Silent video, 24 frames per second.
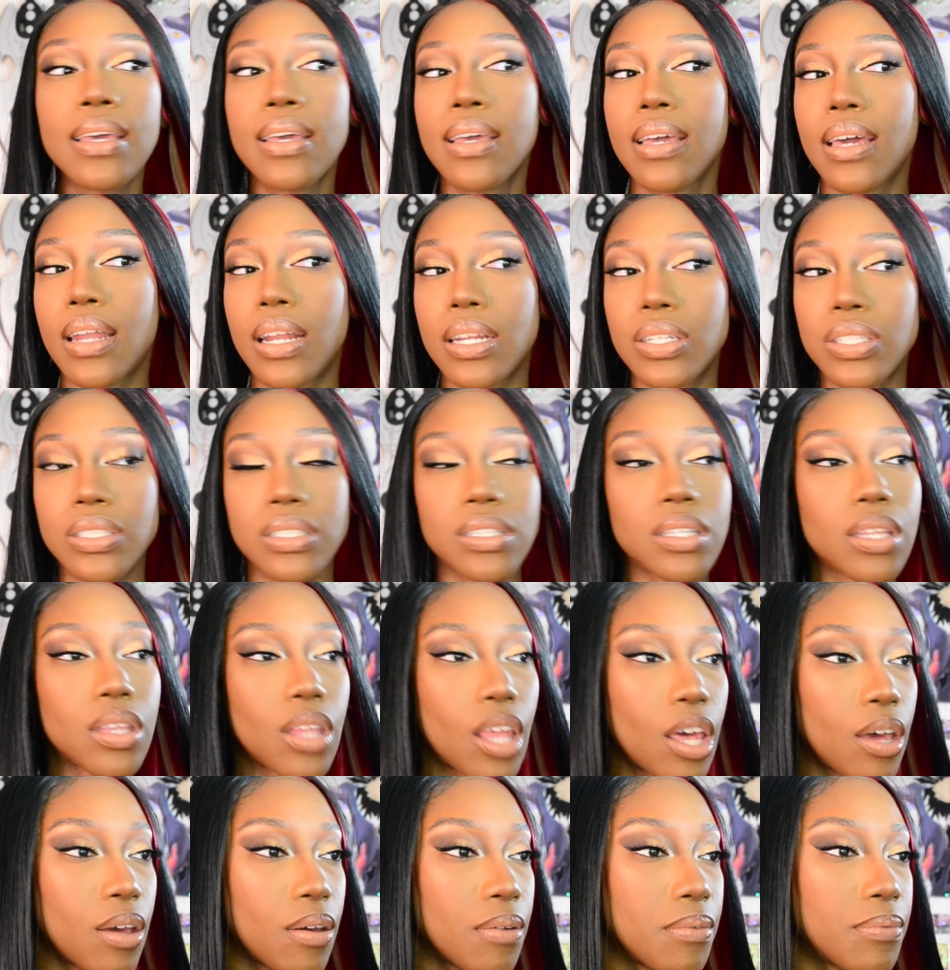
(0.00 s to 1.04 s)
and I just
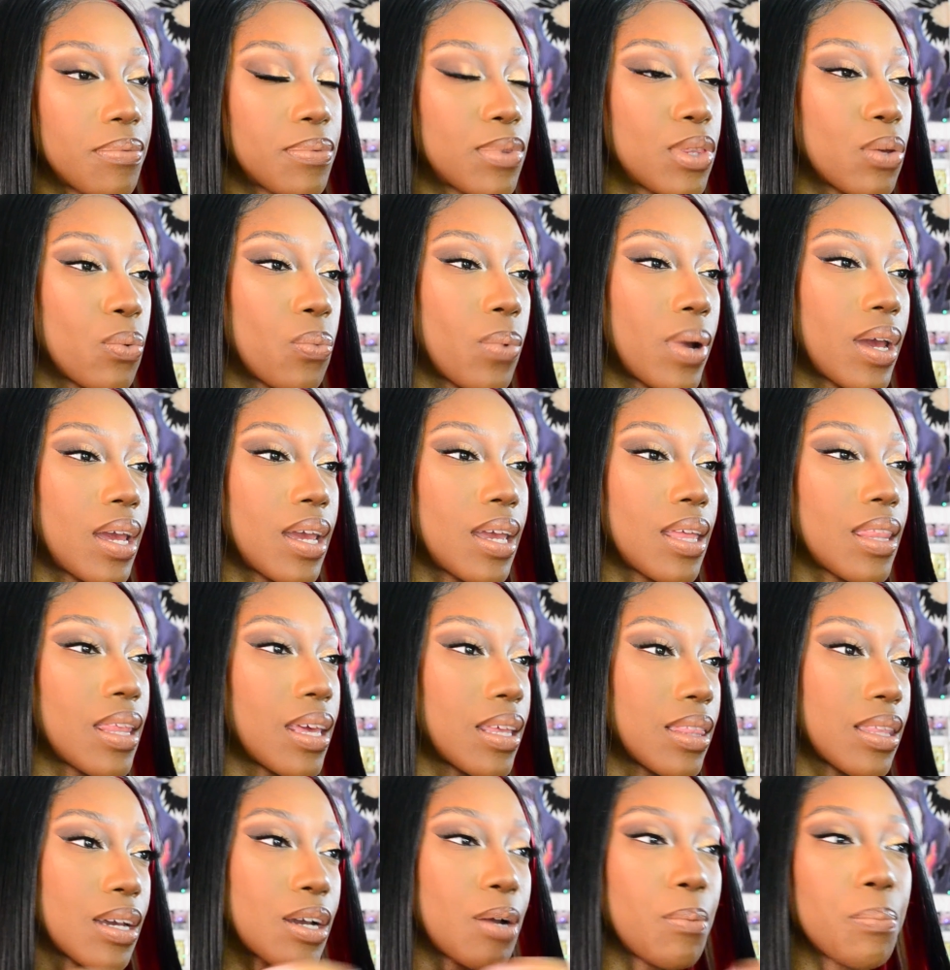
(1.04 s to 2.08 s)
love the way
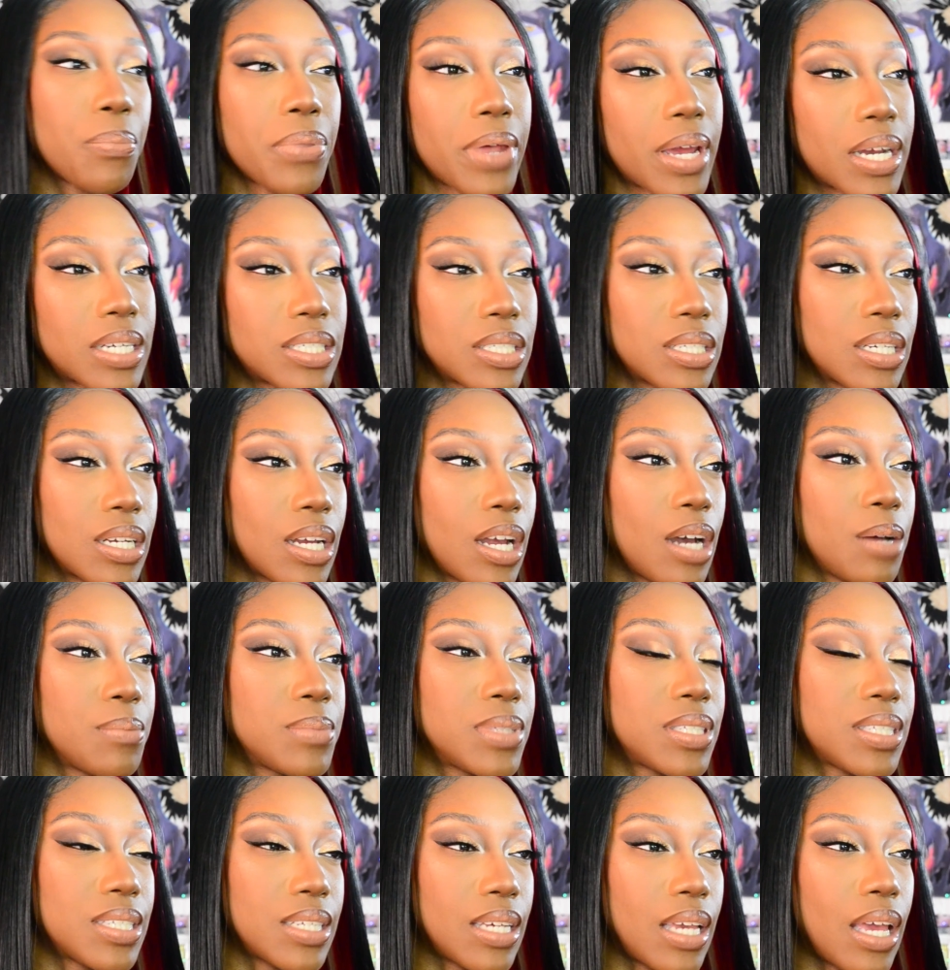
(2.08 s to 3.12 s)
like the complexion
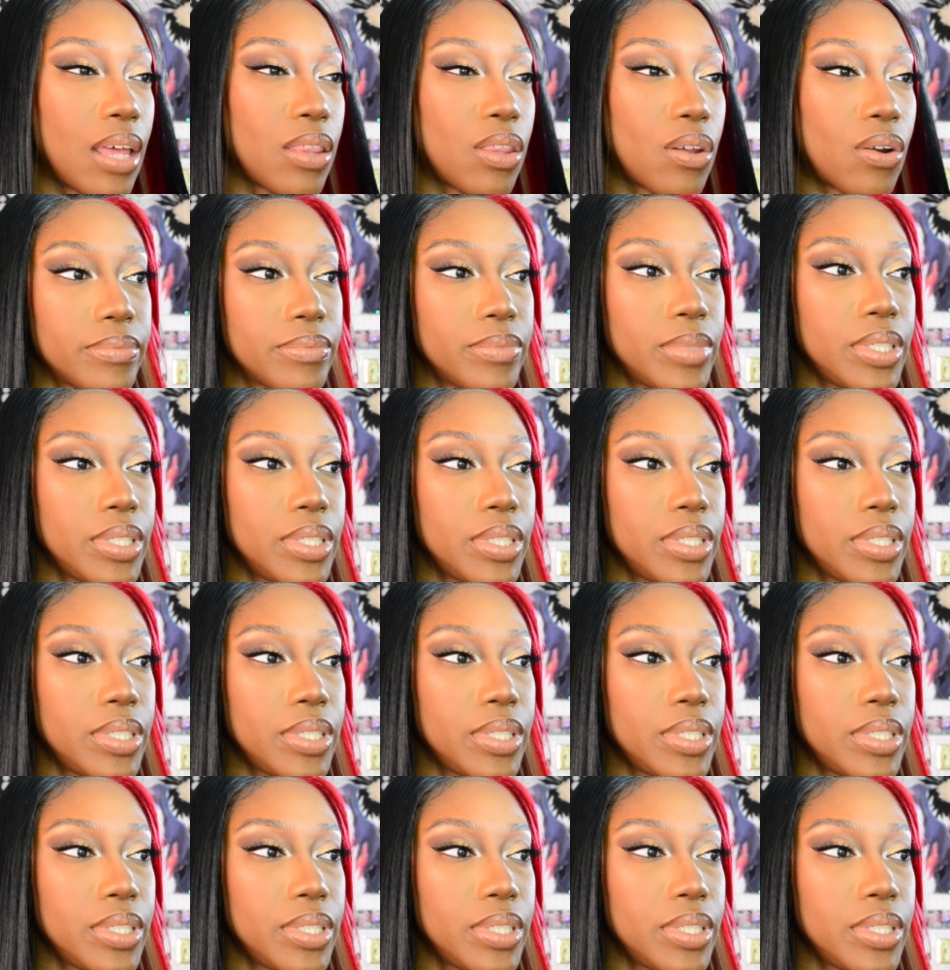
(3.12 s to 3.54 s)
comes together.